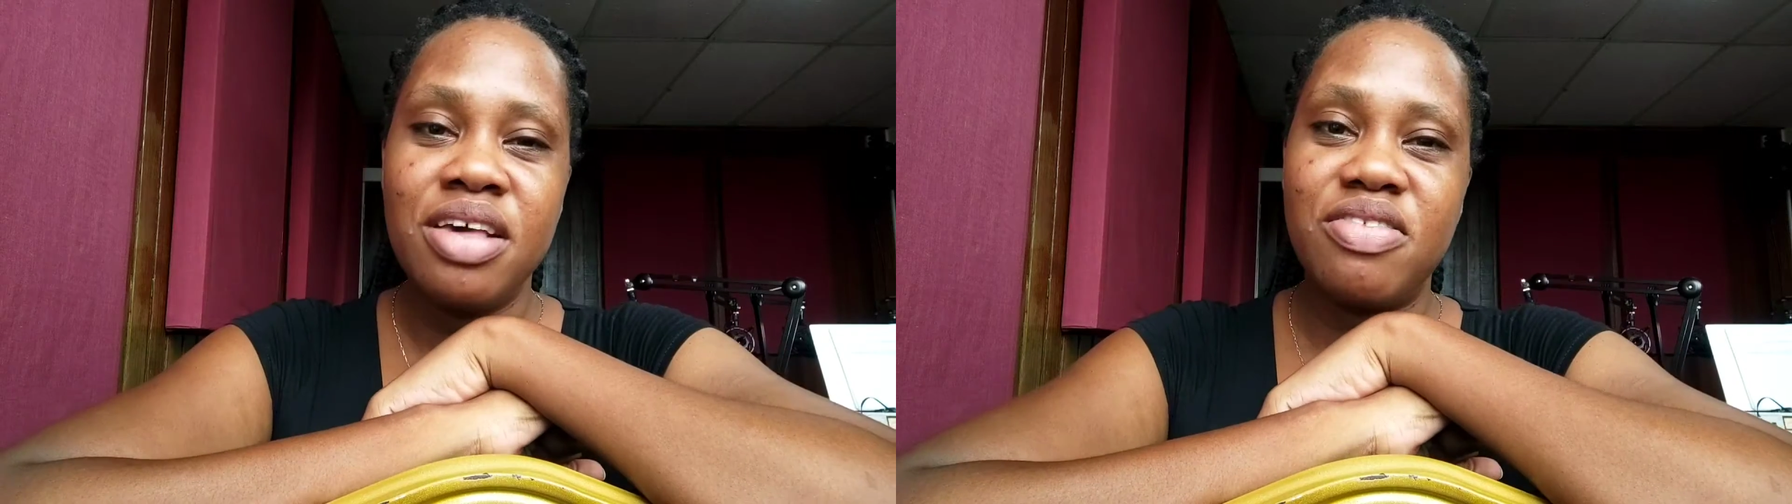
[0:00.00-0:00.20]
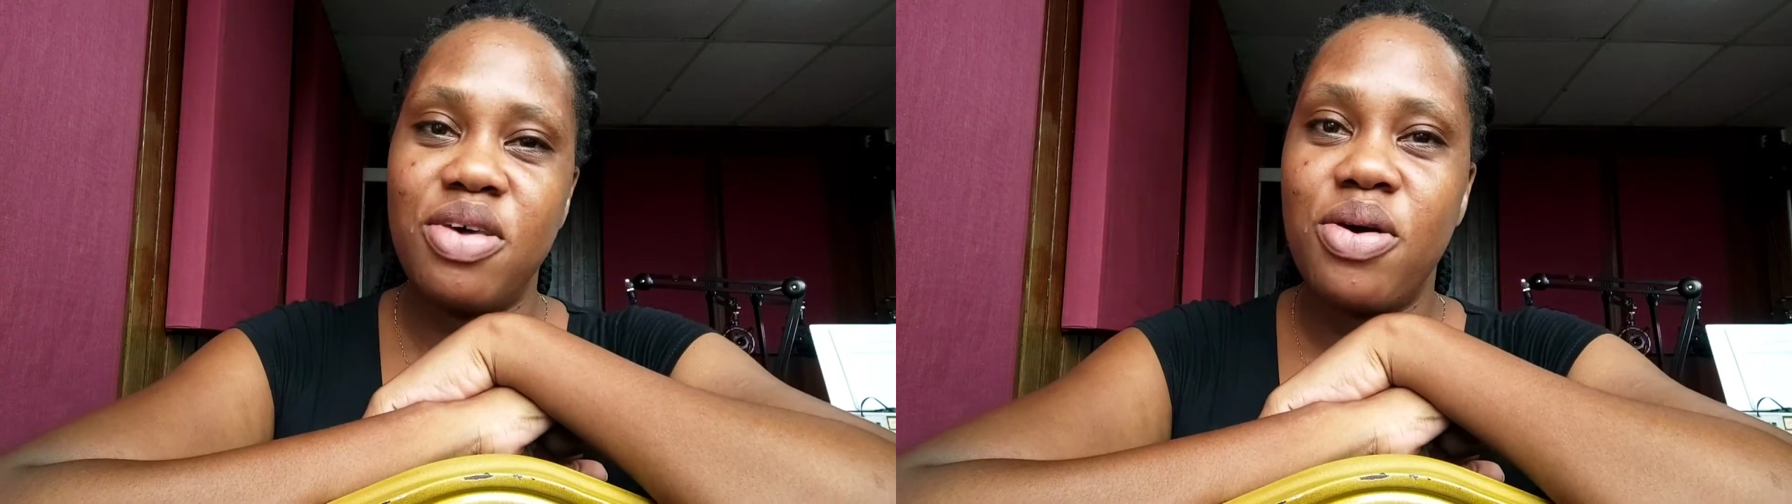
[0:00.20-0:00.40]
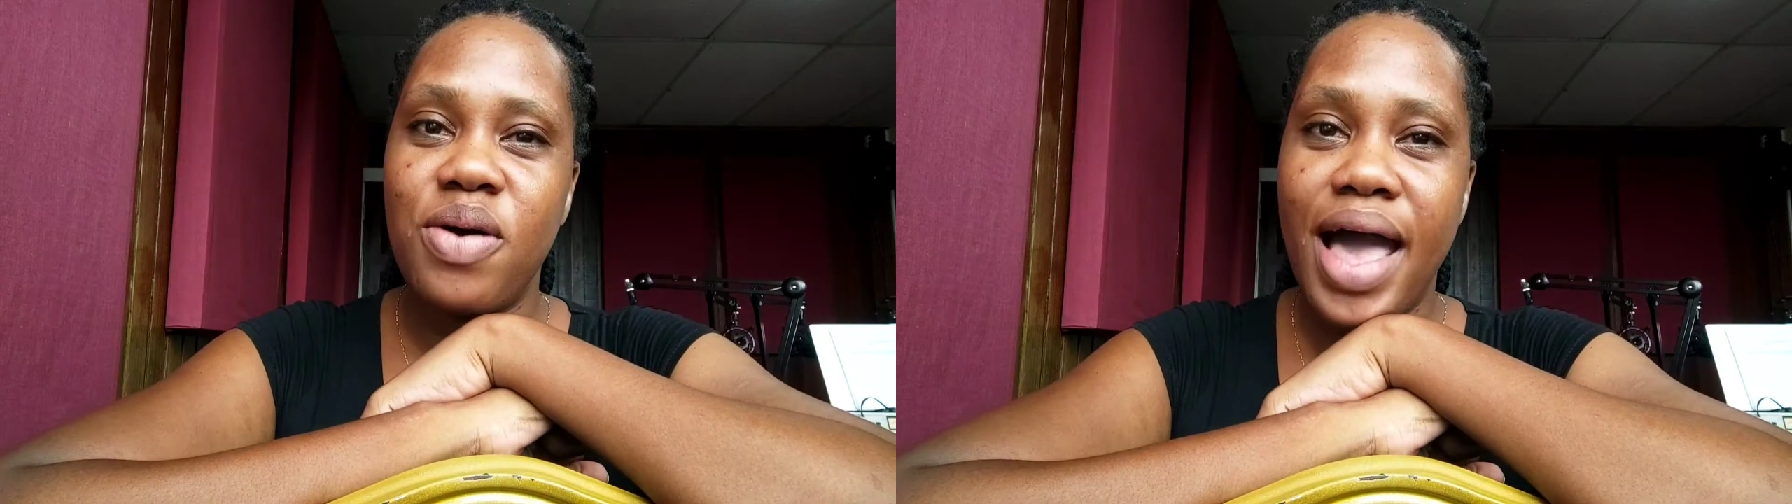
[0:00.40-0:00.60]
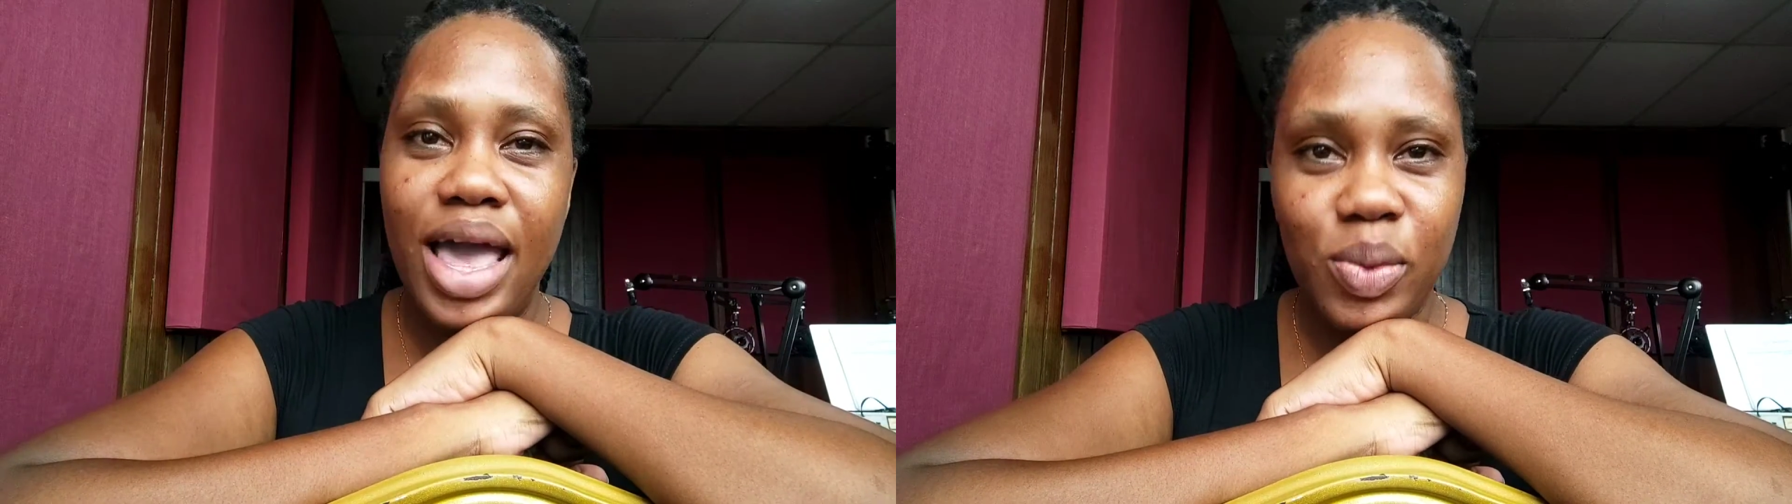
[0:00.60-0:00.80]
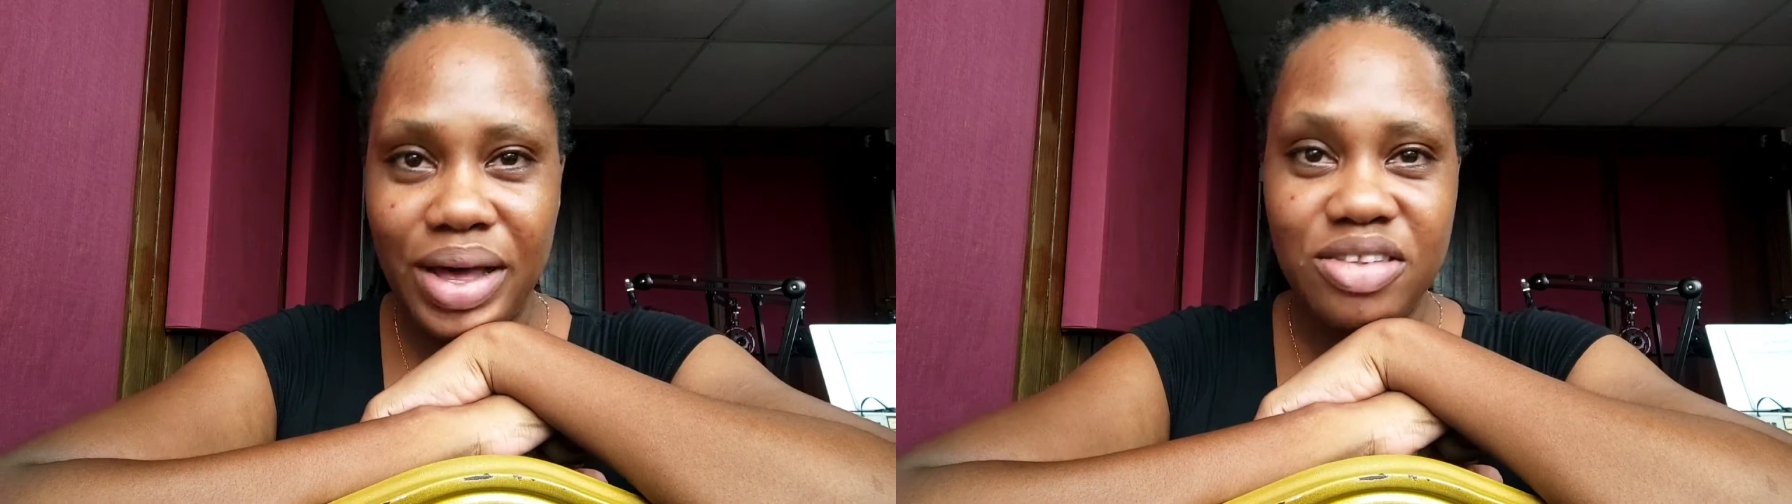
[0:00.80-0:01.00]
So
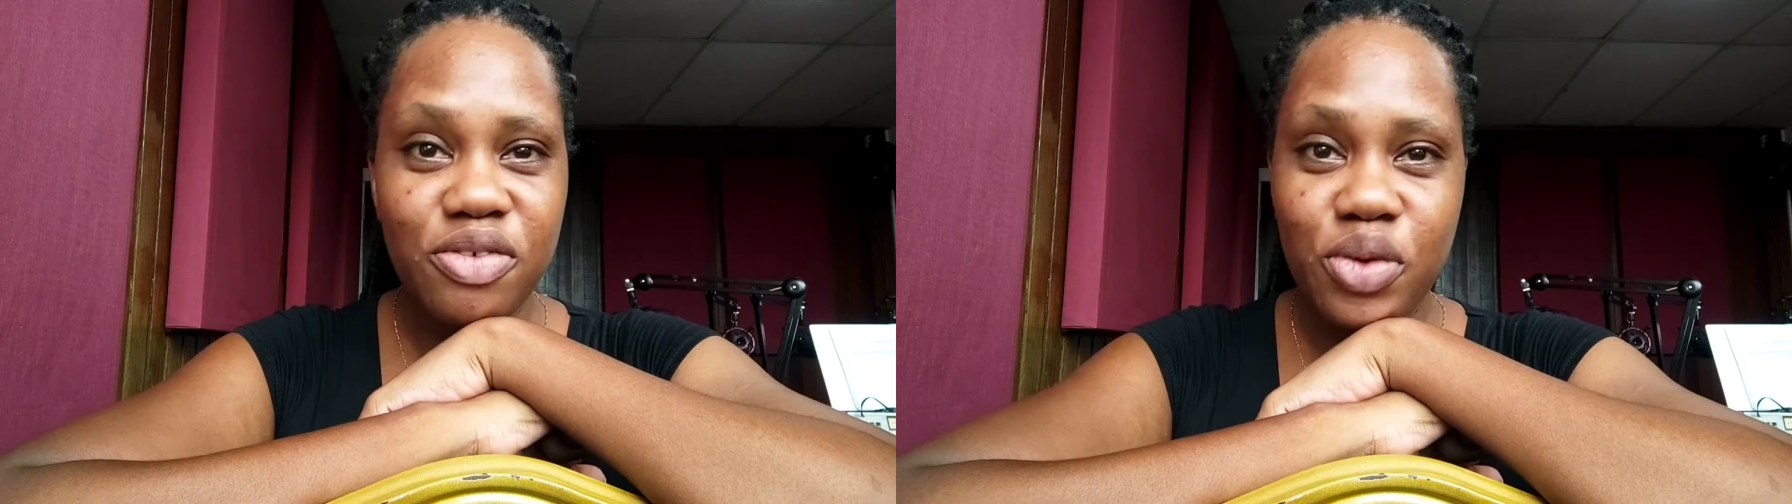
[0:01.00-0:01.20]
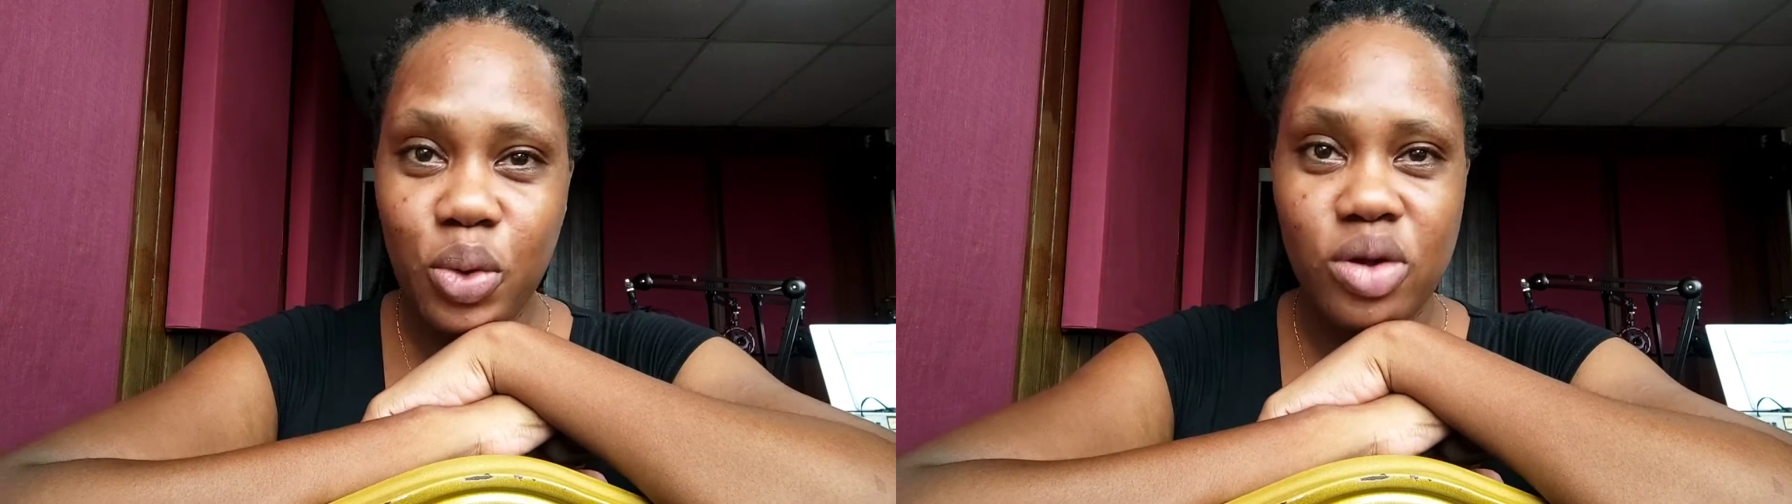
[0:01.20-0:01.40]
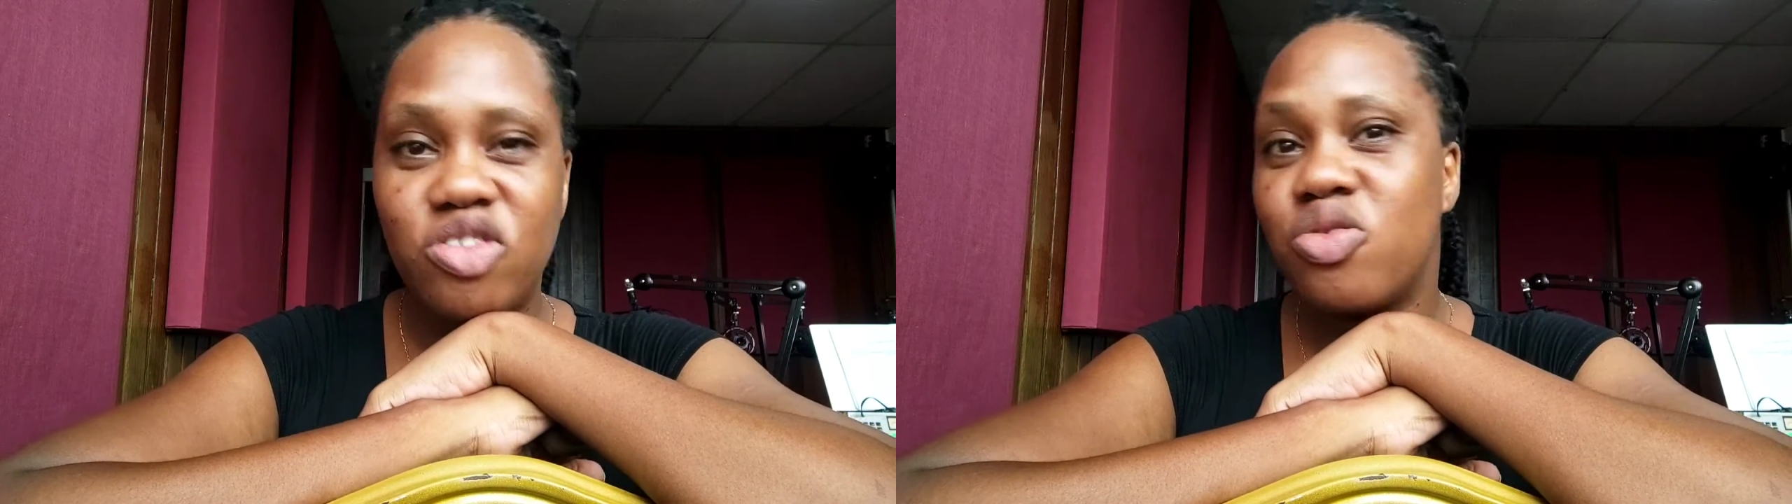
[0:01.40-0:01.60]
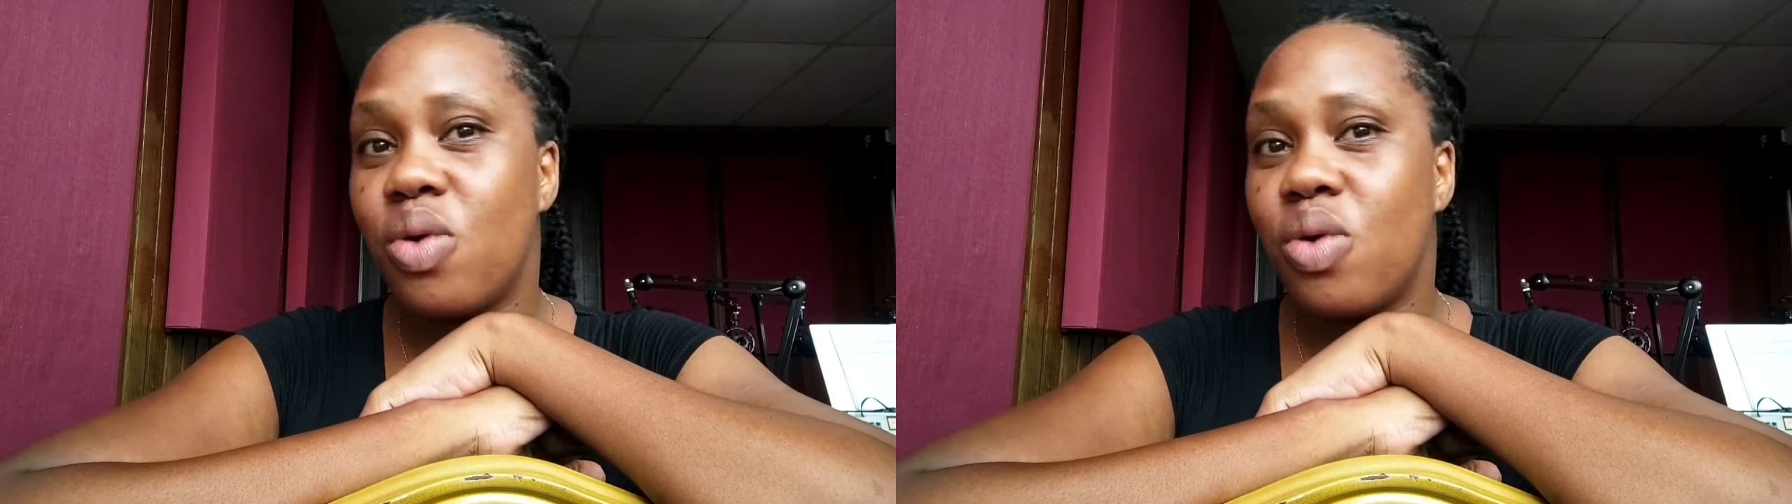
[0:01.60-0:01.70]
I went, of course,